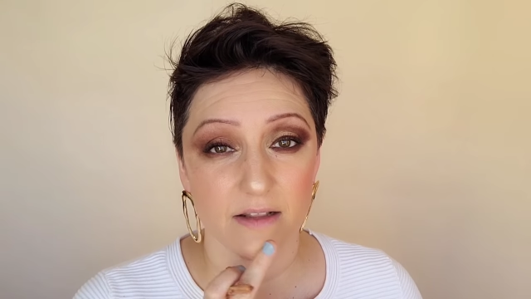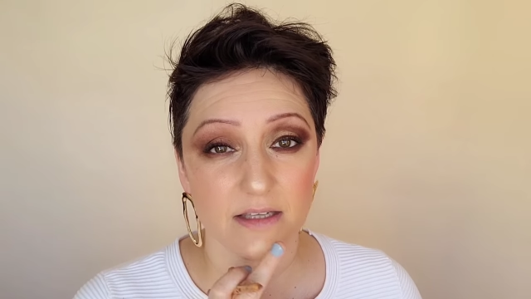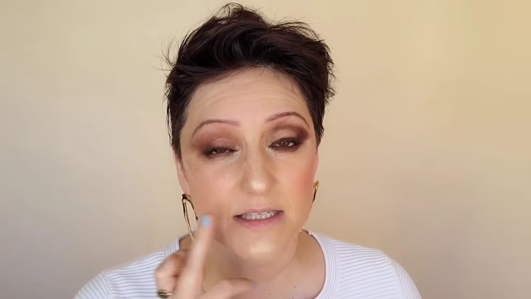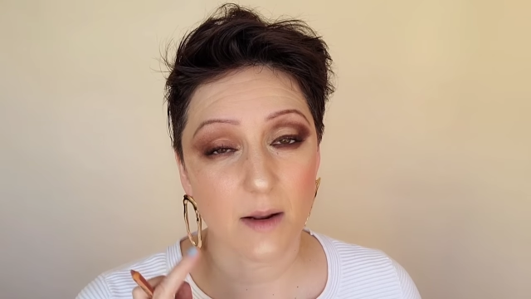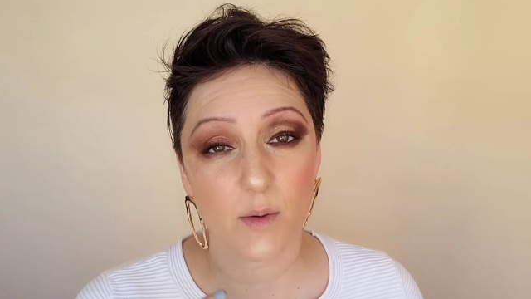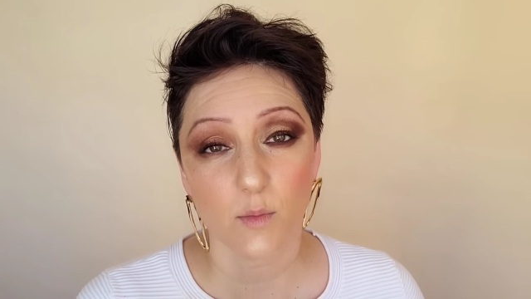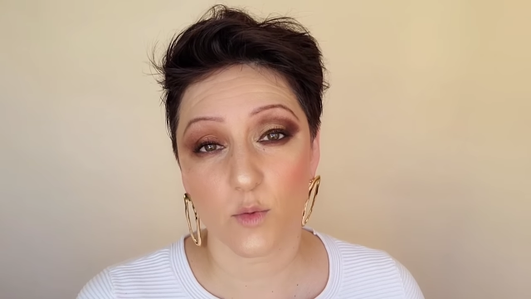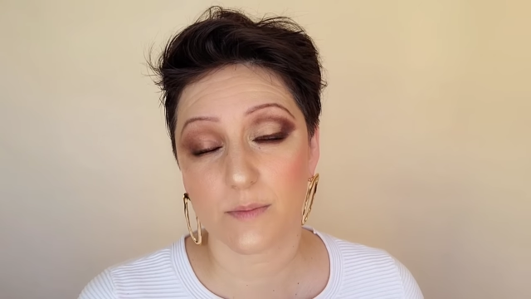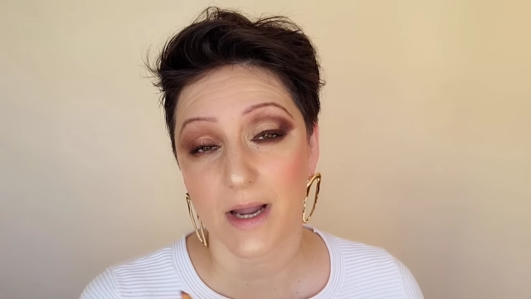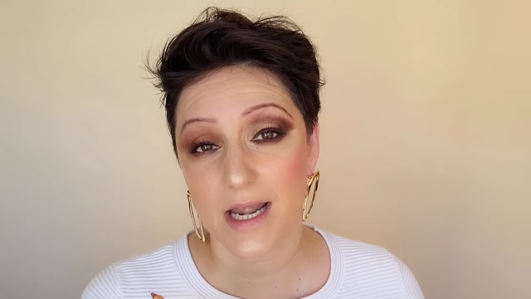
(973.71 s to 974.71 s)
On this side, I'm gonna
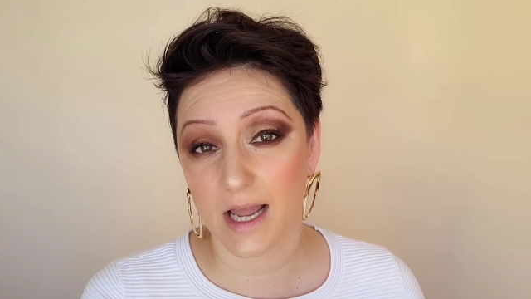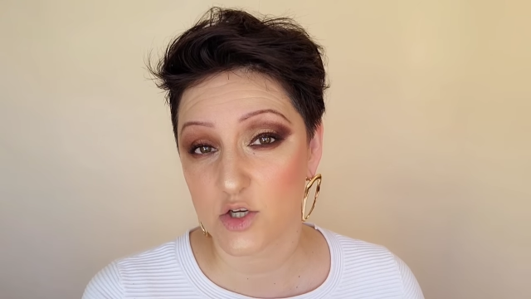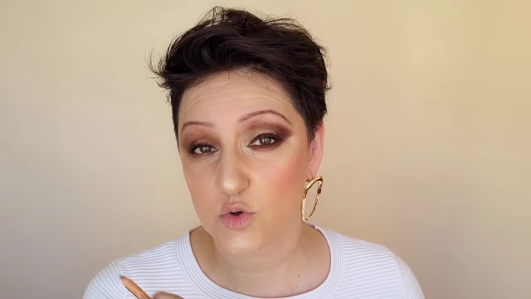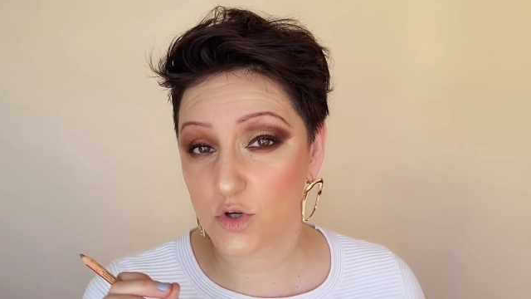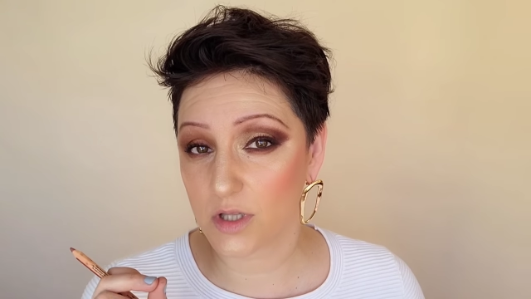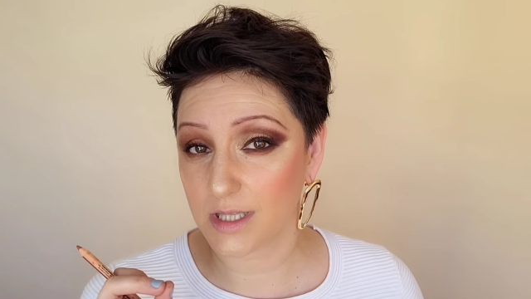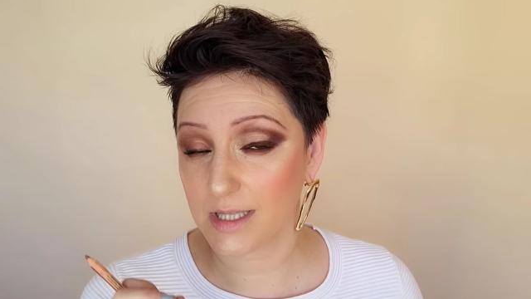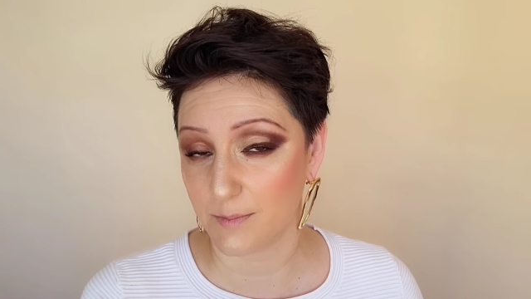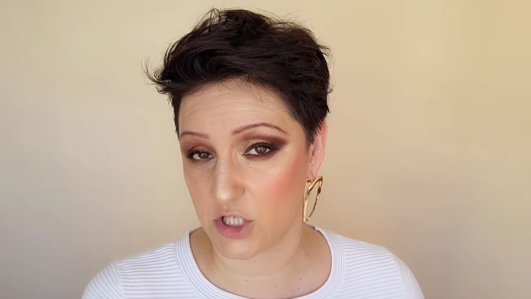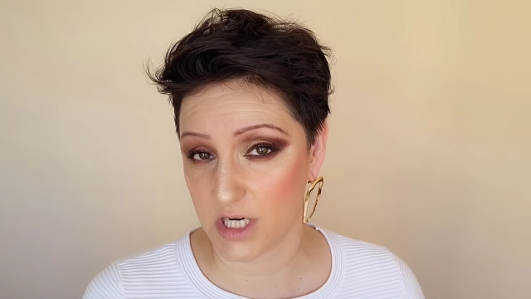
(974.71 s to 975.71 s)
work with my natural
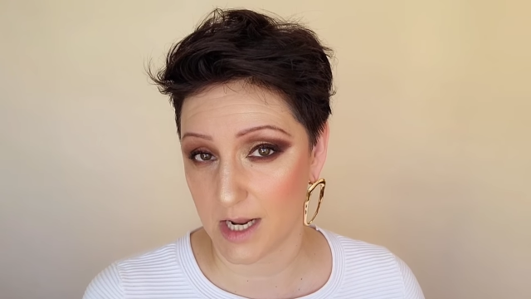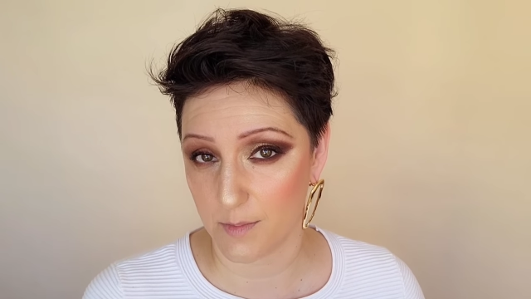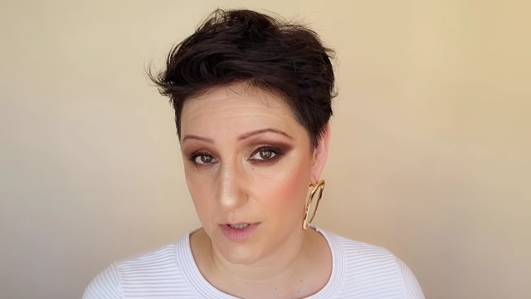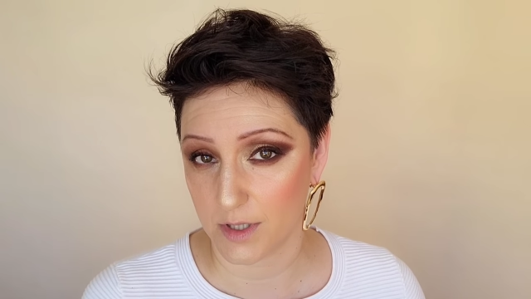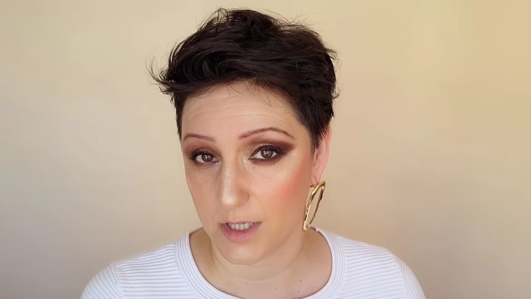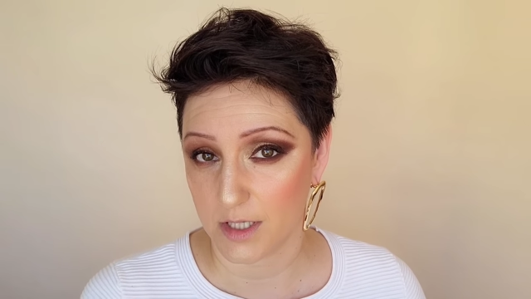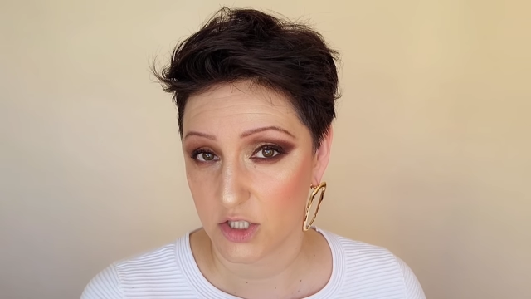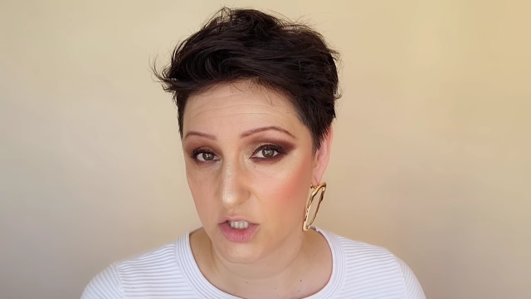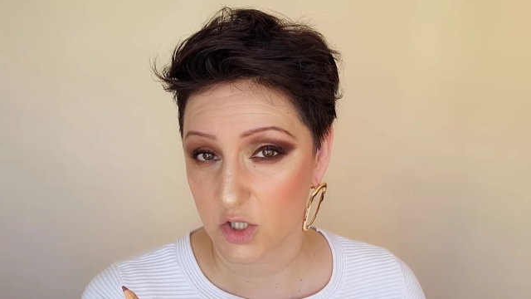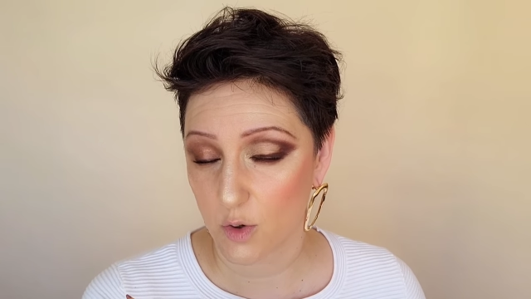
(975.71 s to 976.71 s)
lip shape
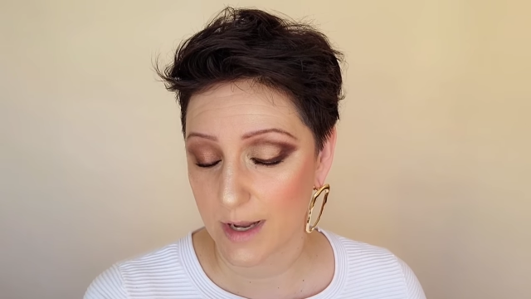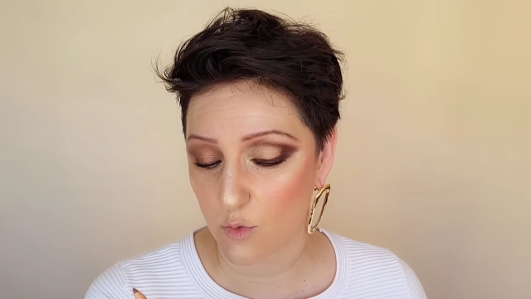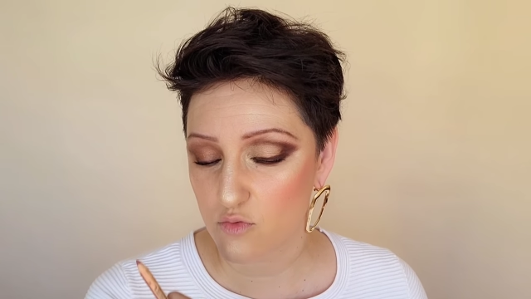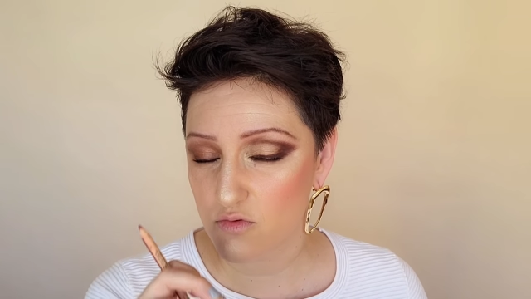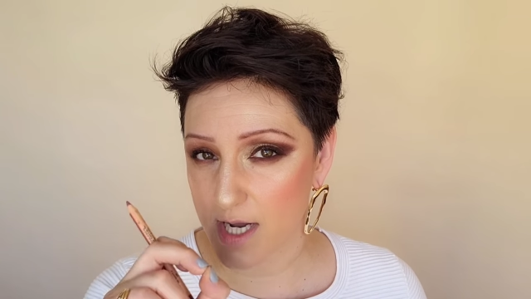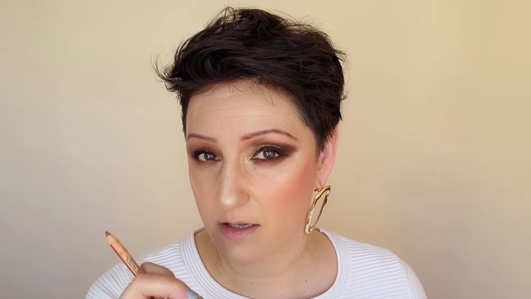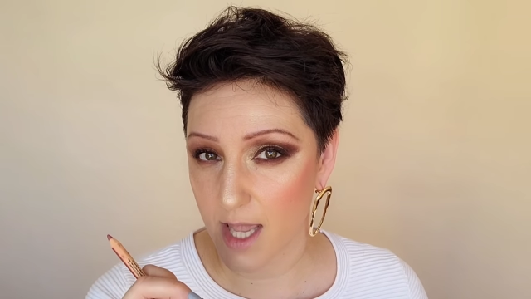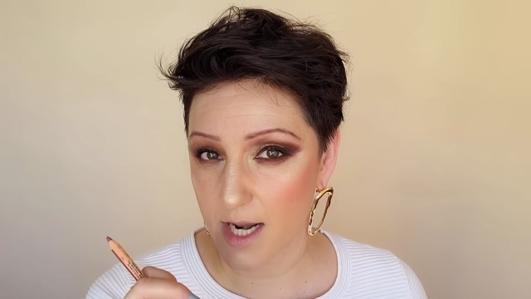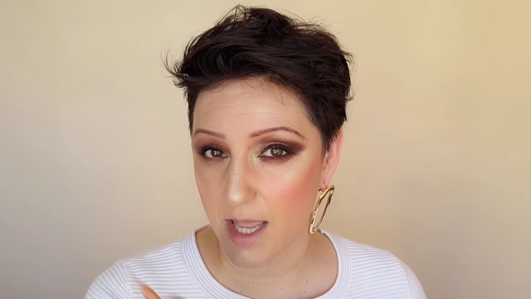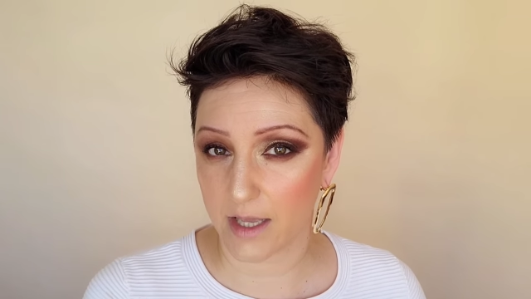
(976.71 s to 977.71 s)
just going right on